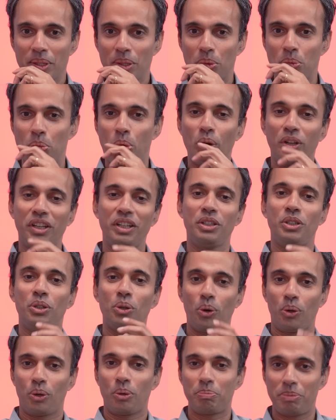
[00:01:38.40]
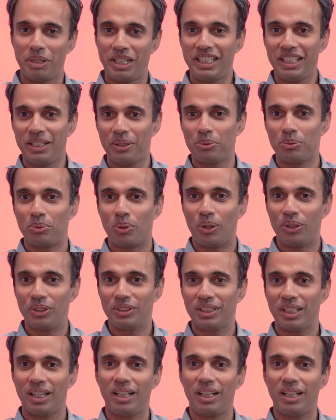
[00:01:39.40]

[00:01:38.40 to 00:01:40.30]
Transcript: what, in your opinion, was